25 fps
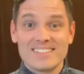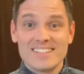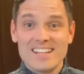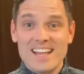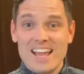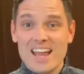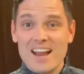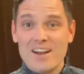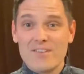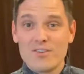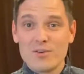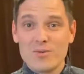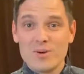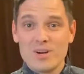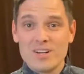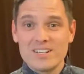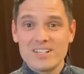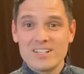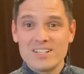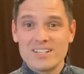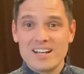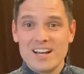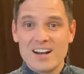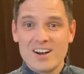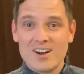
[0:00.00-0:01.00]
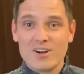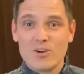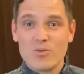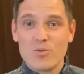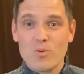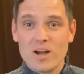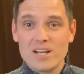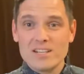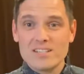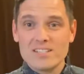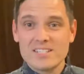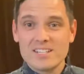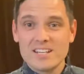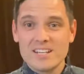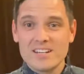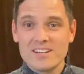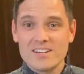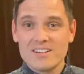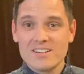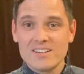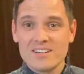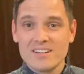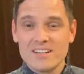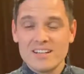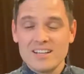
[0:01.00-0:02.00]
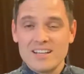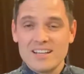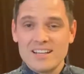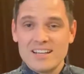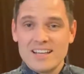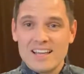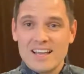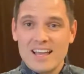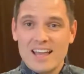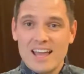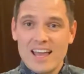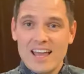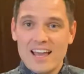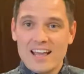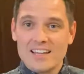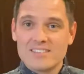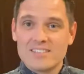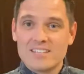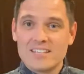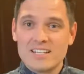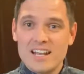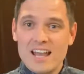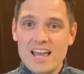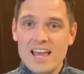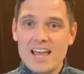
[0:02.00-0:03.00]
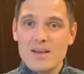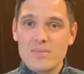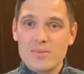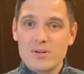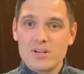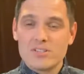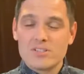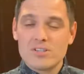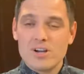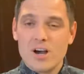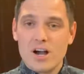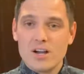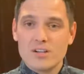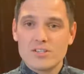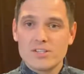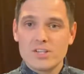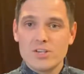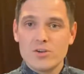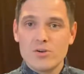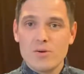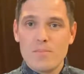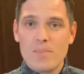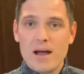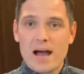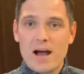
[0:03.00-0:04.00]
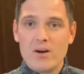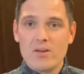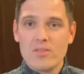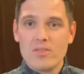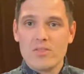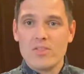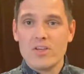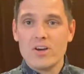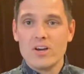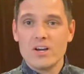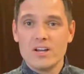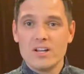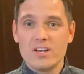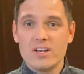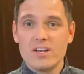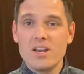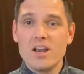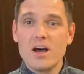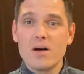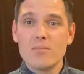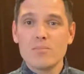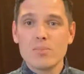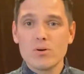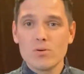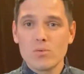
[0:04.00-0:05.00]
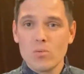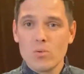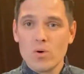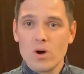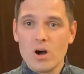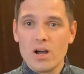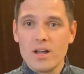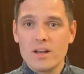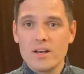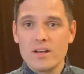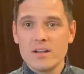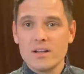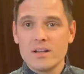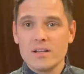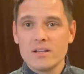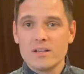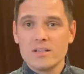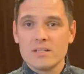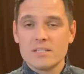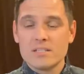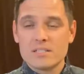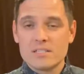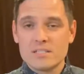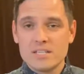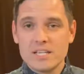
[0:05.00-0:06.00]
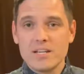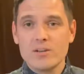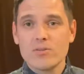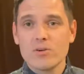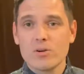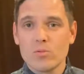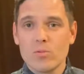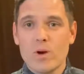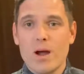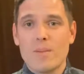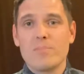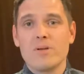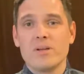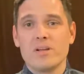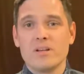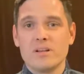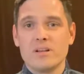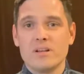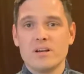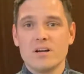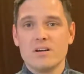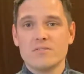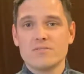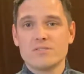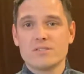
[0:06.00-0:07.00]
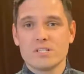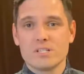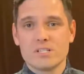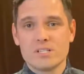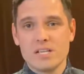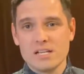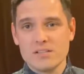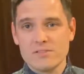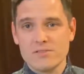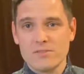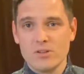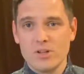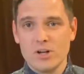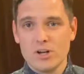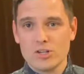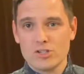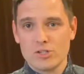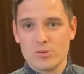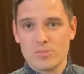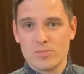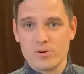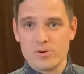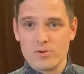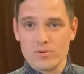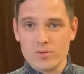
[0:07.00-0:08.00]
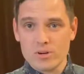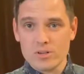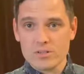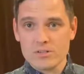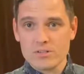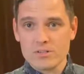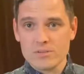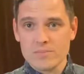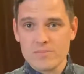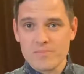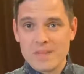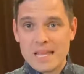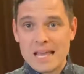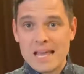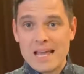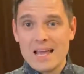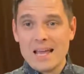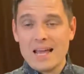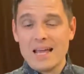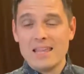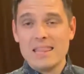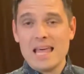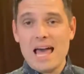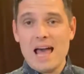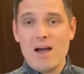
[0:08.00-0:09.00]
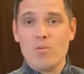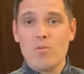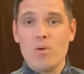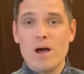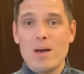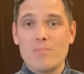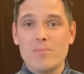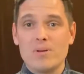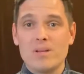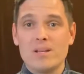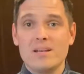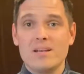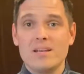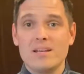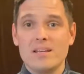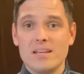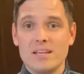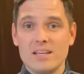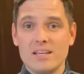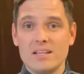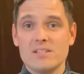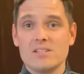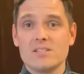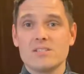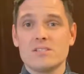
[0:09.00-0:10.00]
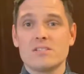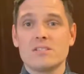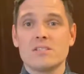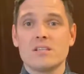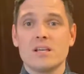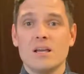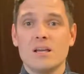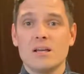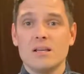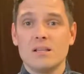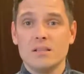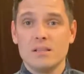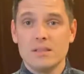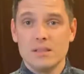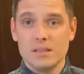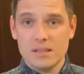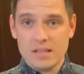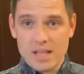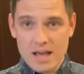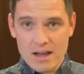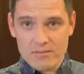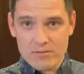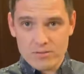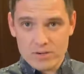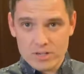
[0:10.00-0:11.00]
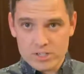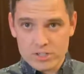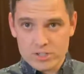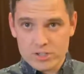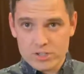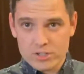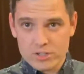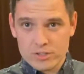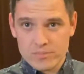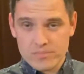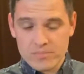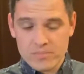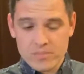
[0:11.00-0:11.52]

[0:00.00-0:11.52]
Hey everyone, Eric Weiss here, and today I'm going to talk to you about the number one secret weapon of successful entrepreneurs, and that weapon is leverage.